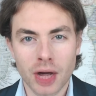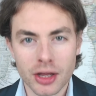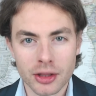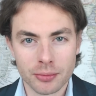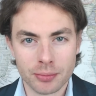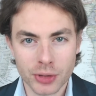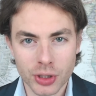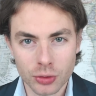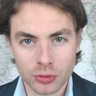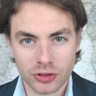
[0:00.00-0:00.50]
by the
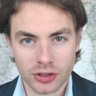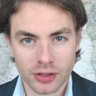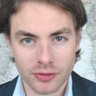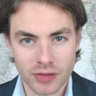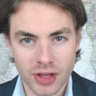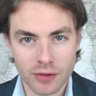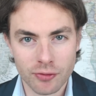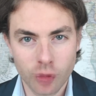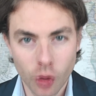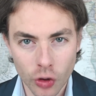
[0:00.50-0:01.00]
beauty of
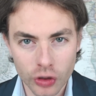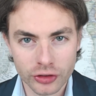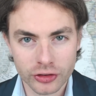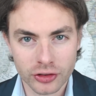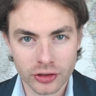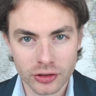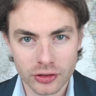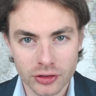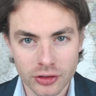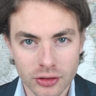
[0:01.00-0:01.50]
their
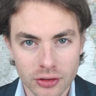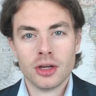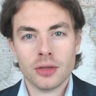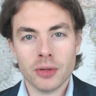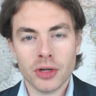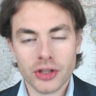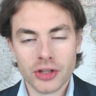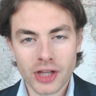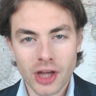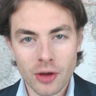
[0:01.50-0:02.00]
voices.
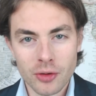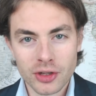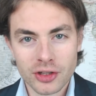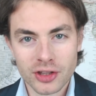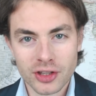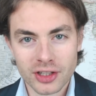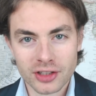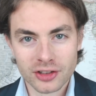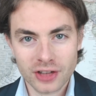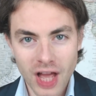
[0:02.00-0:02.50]
But the only
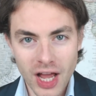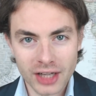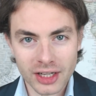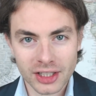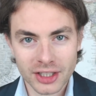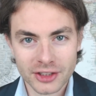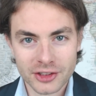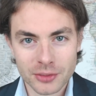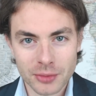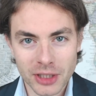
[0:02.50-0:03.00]
things
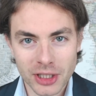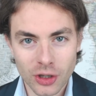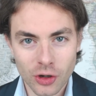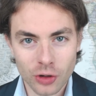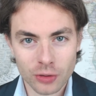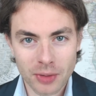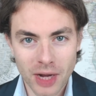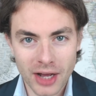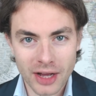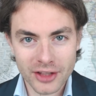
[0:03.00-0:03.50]
likely to be
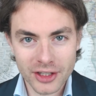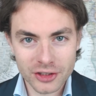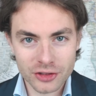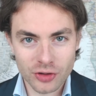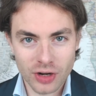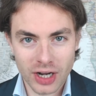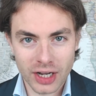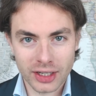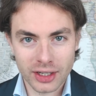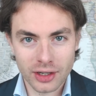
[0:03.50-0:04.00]
lured by this
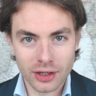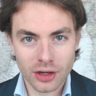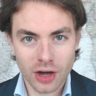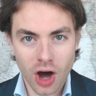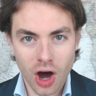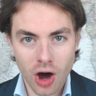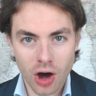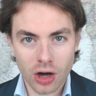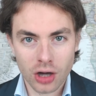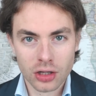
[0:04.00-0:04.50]
racket
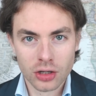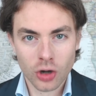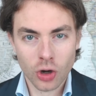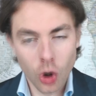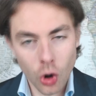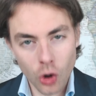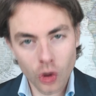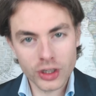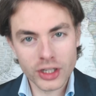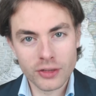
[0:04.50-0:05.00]
are
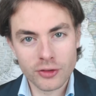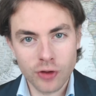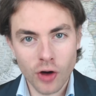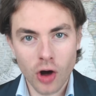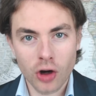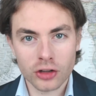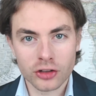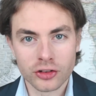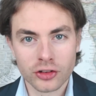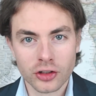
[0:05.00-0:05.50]
horny
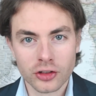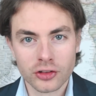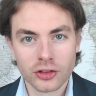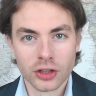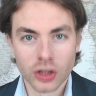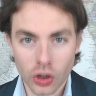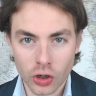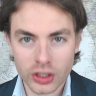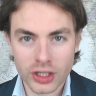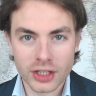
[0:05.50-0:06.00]
foxes
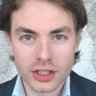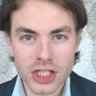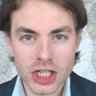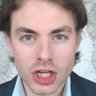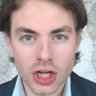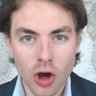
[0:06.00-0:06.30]
looking to